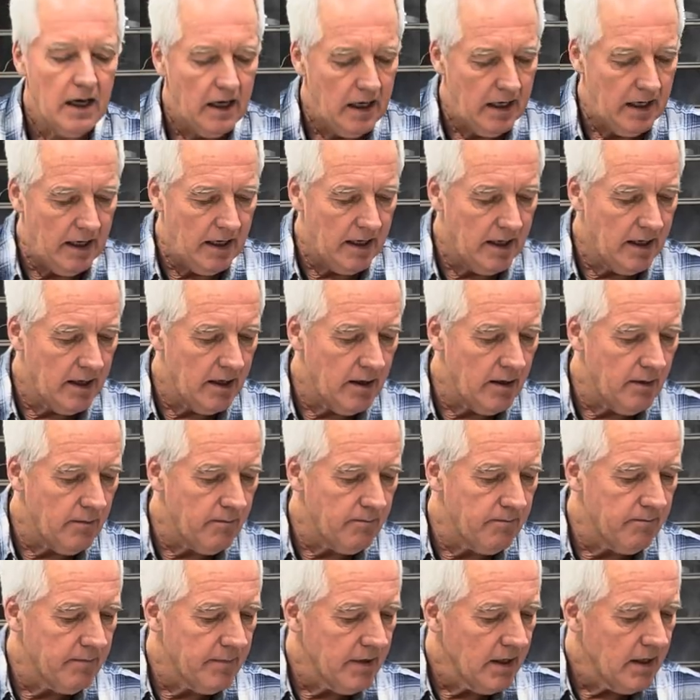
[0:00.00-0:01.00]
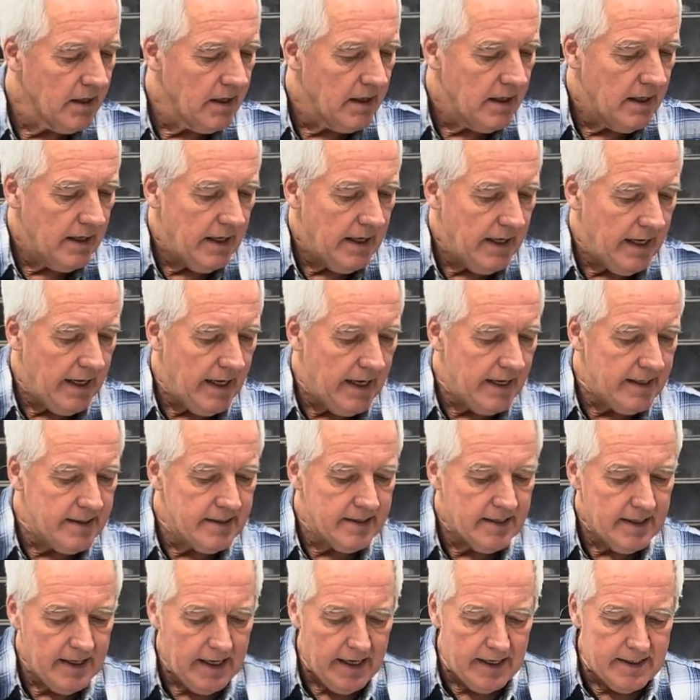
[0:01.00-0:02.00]
And
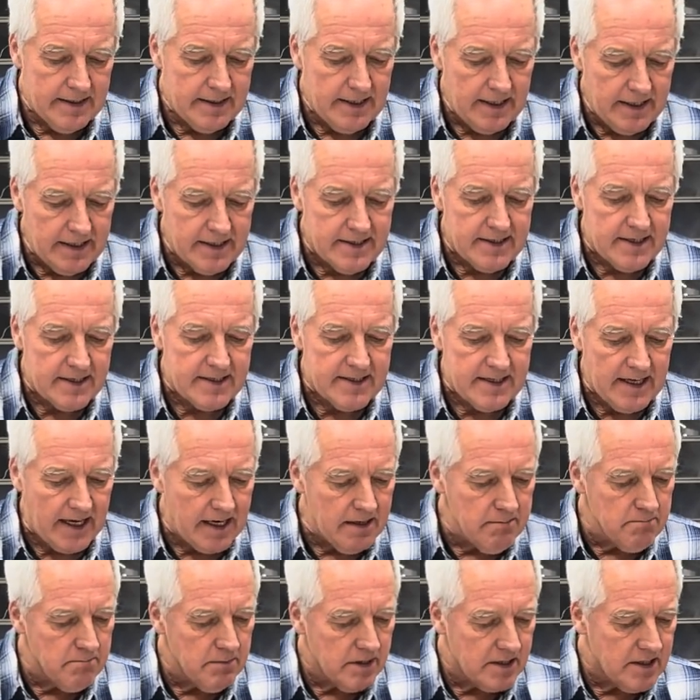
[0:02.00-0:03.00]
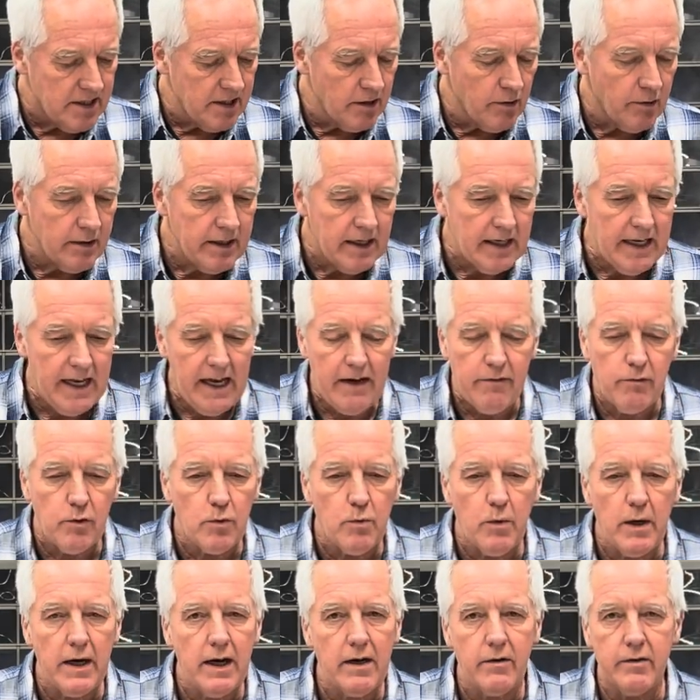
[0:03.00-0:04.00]
it's the same material
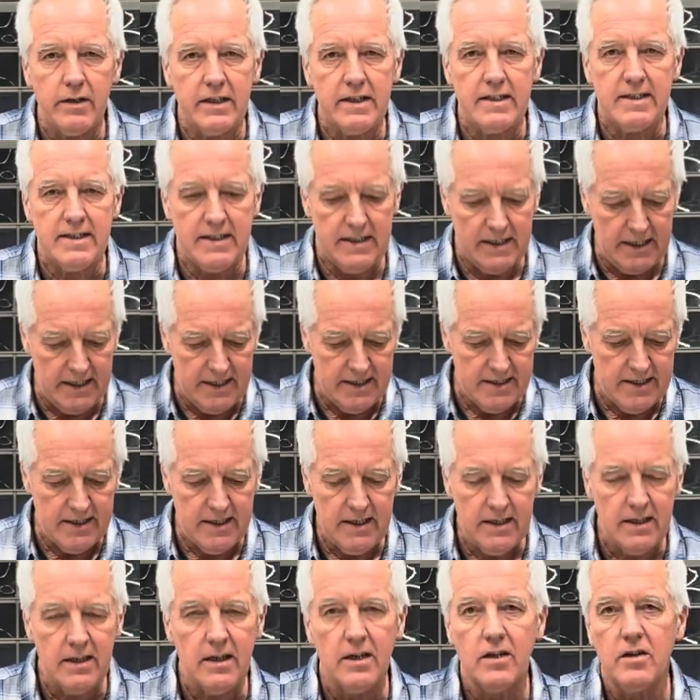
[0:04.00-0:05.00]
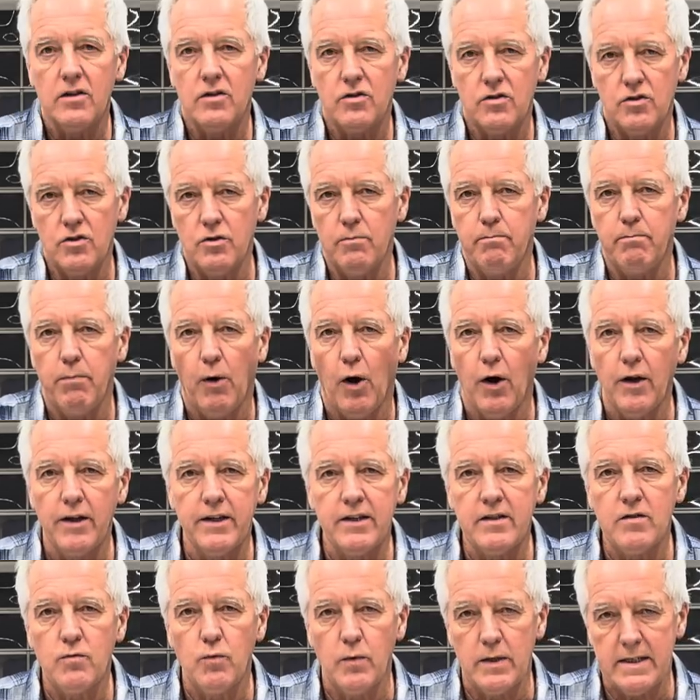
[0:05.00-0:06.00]
everywhere. It's easy to
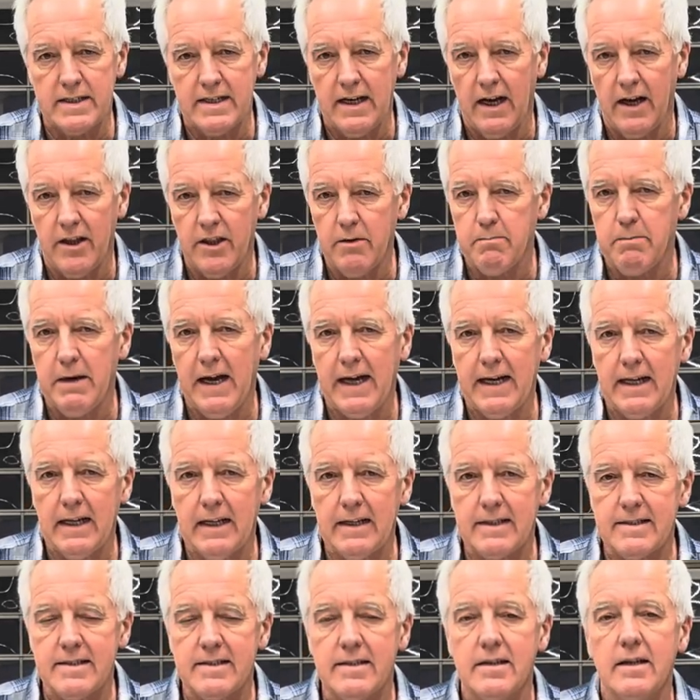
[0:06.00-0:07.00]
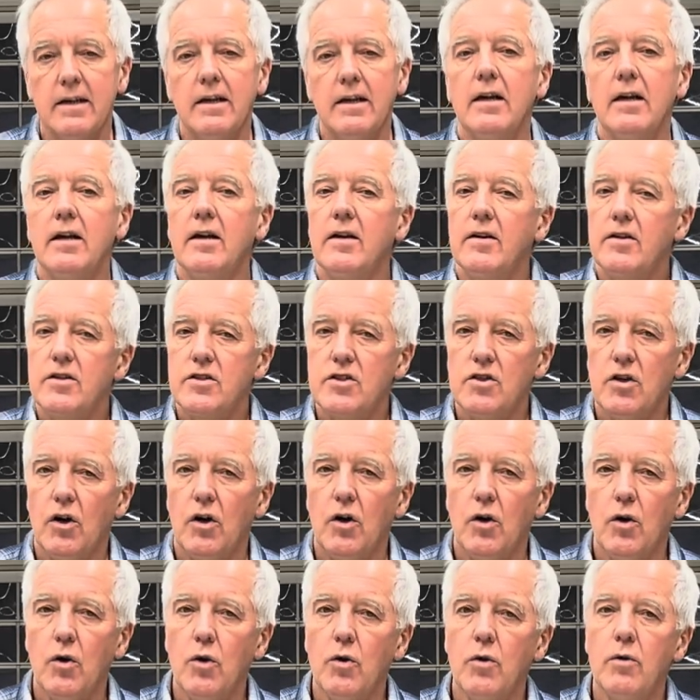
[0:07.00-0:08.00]
bond with other panels.
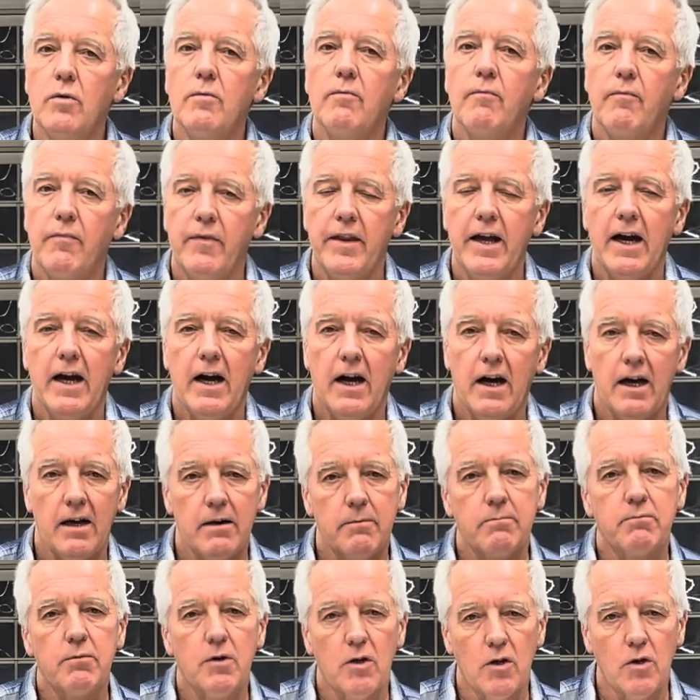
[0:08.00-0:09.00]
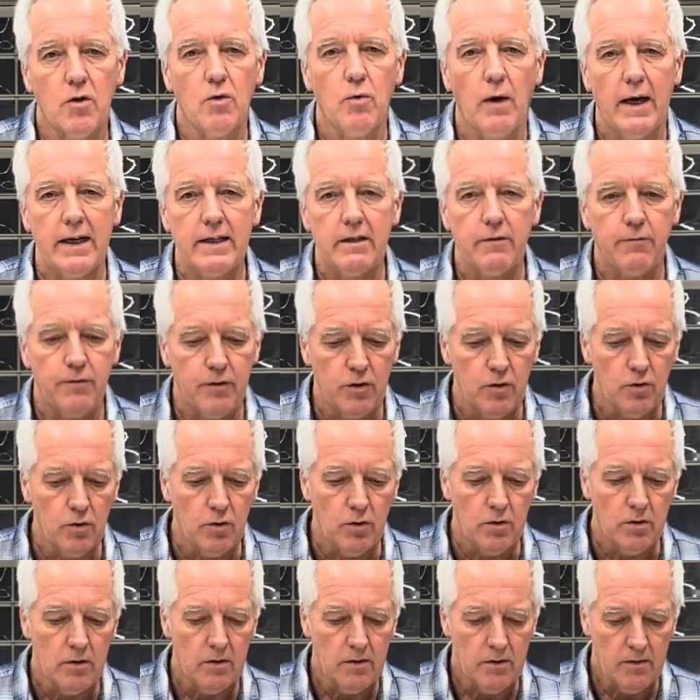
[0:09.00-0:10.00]
So there are quite a
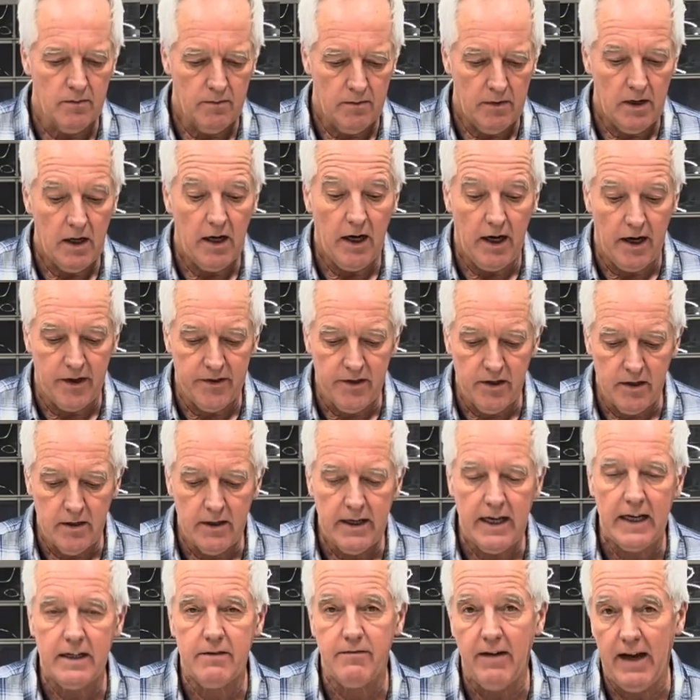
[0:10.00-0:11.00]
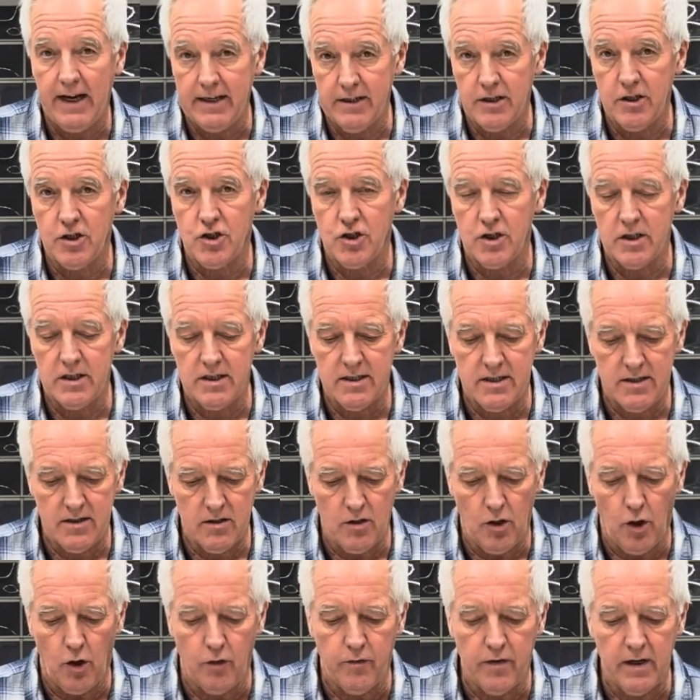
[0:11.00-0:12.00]
few other advantages
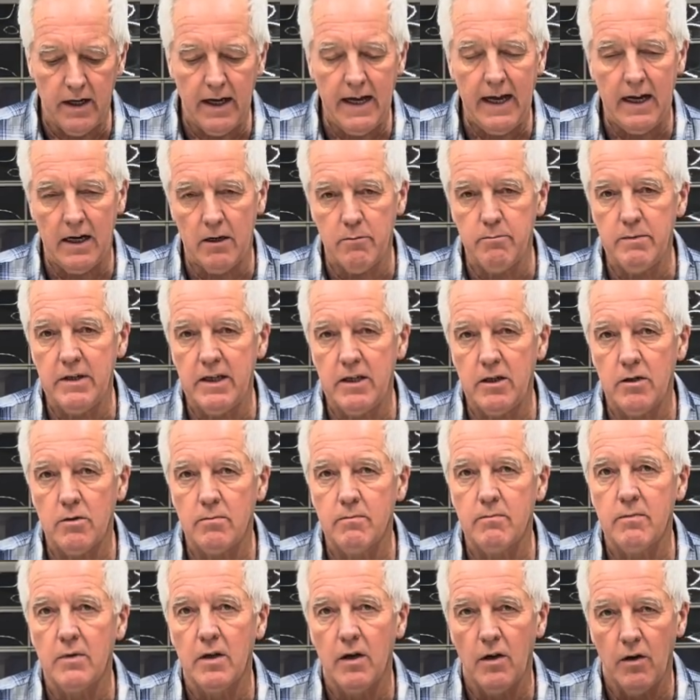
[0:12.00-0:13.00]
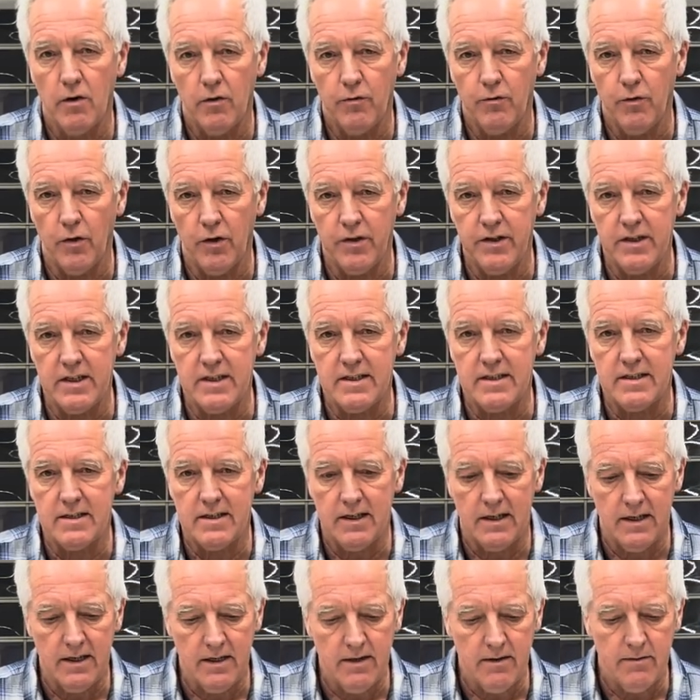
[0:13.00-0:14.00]
over aluminium for this
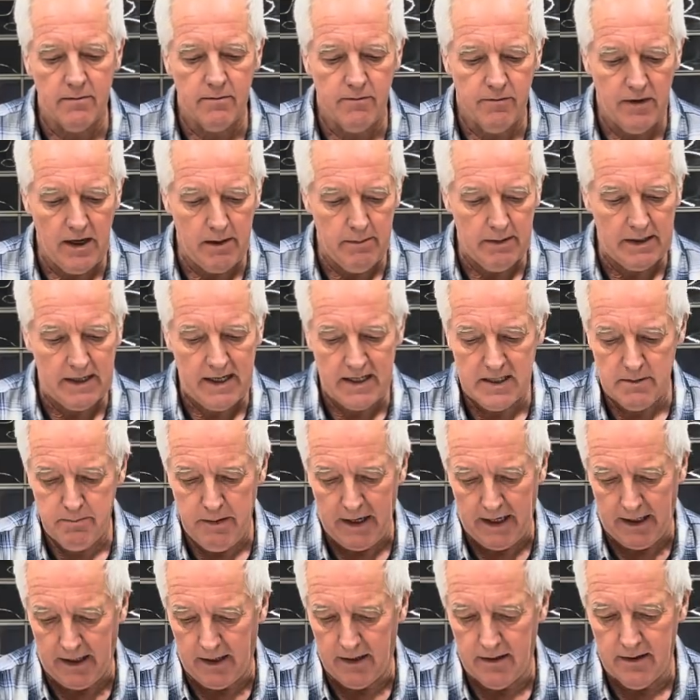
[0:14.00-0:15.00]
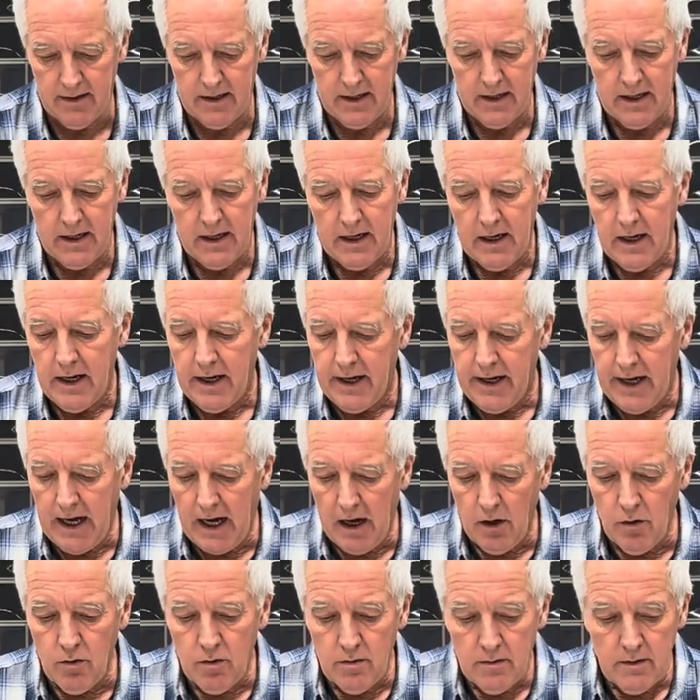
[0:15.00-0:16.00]
fiberglass panel.
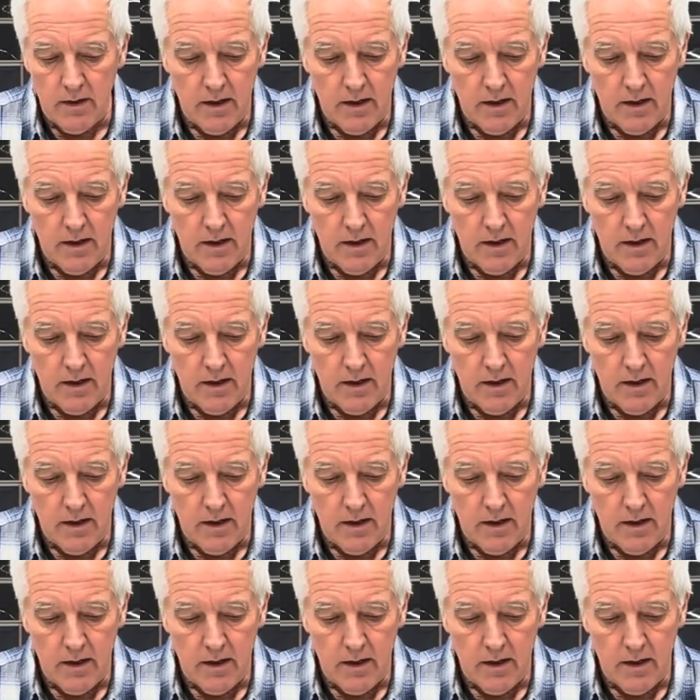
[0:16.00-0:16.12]
Now,